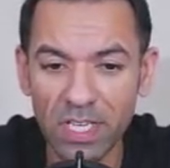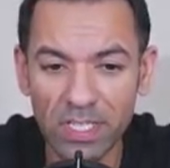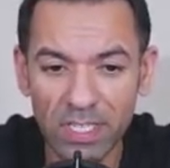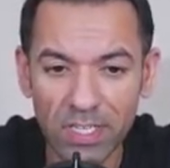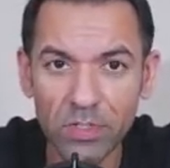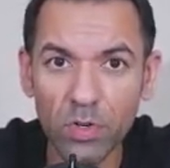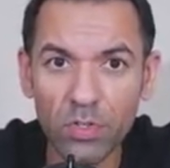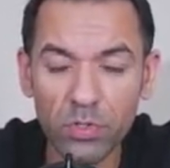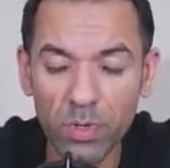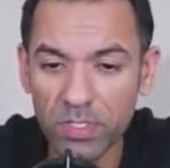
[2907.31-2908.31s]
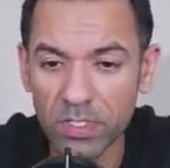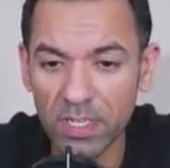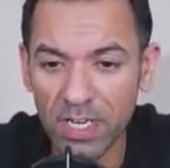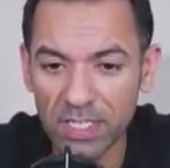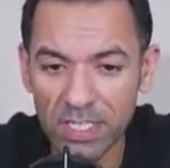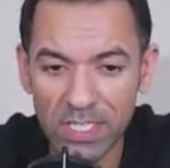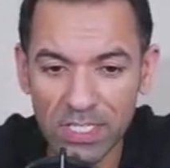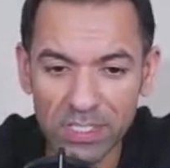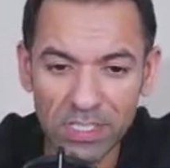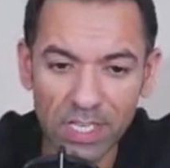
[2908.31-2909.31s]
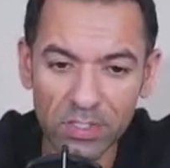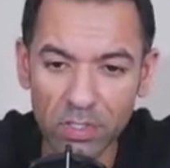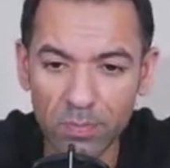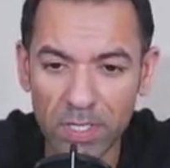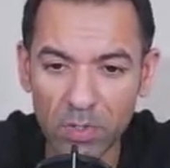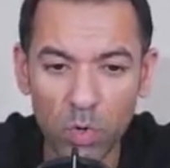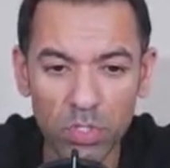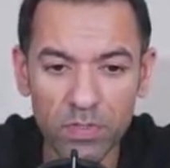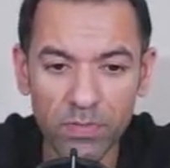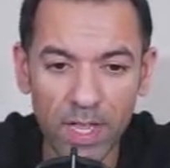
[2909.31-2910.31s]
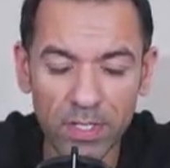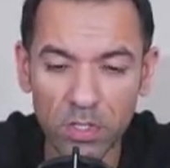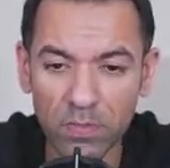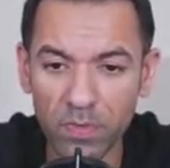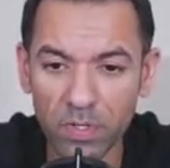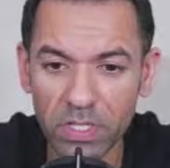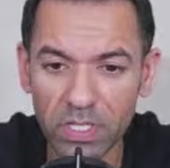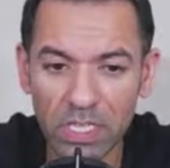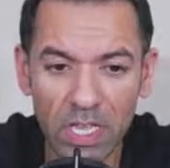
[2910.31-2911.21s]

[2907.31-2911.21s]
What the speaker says: He's on Twitter, and he is saying to me, Coach, thank you for the